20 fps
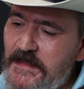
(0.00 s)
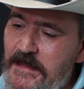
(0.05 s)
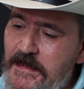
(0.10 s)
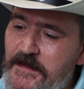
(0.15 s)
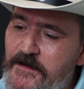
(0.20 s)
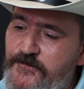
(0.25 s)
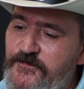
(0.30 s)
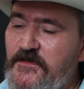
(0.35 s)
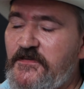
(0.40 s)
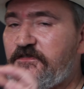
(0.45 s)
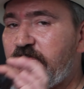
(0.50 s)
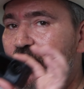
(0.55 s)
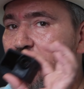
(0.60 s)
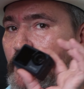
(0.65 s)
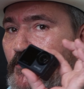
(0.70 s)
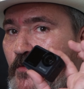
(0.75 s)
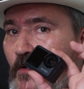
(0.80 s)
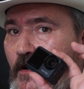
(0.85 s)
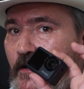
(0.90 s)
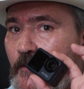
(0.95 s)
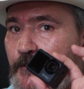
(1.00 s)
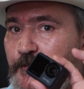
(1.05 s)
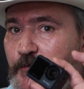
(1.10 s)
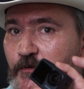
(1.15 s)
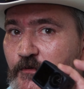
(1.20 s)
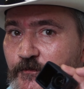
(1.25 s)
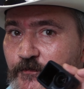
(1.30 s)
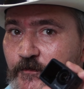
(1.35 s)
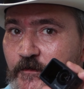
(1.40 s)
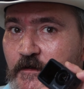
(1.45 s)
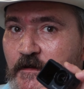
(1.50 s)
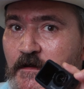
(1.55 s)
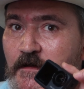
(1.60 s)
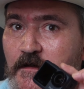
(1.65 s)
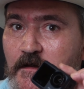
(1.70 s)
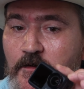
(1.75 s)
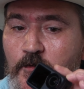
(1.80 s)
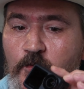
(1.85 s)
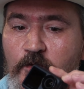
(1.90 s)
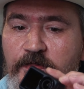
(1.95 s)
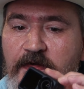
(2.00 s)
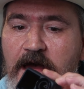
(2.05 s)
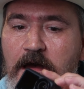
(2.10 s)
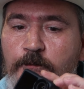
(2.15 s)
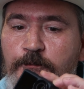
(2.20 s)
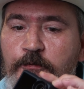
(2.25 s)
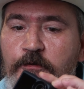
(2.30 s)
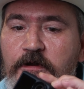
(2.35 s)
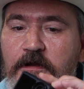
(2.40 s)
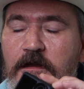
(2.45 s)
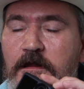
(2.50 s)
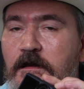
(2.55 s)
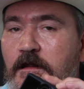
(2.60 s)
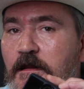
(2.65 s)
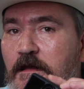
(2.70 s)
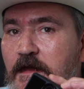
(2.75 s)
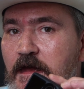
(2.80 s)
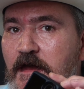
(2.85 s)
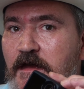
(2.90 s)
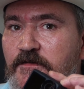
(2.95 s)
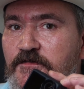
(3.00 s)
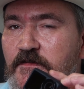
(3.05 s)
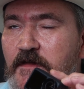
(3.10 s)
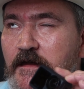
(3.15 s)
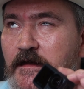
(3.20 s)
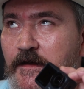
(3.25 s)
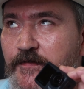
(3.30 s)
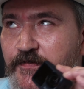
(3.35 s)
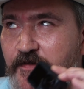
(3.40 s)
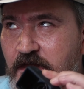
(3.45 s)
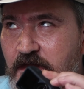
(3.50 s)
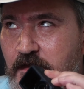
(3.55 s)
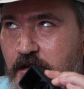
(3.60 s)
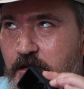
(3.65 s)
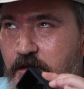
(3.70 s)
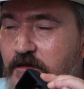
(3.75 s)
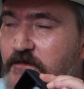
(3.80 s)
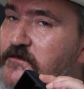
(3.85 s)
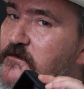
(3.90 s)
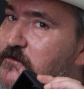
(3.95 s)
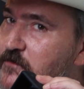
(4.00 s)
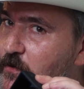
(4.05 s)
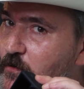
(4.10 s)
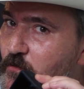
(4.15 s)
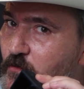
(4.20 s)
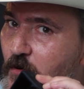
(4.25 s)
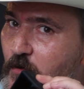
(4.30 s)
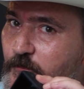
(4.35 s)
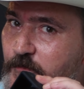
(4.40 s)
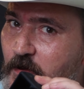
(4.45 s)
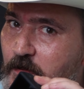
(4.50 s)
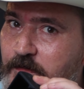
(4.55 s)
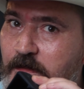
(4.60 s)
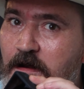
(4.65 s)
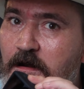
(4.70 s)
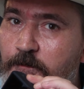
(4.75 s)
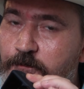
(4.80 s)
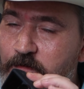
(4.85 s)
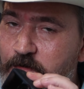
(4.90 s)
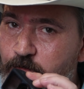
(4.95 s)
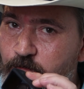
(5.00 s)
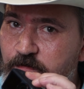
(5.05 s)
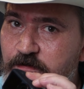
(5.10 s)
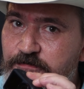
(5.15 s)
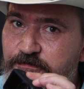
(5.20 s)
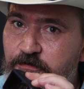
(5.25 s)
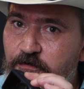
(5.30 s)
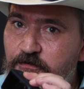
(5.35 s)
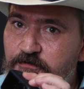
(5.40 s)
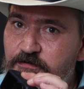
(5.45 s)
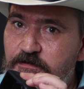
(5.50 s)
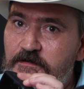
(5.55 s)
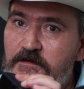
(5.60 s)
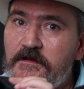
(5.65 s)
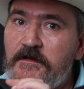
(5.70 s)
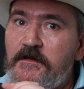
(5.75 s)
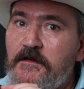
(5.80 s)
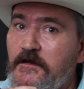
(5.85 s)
And if this thing is waterproof, without putting it in a case like I think it is, don't quote me on that, I'm going to research it.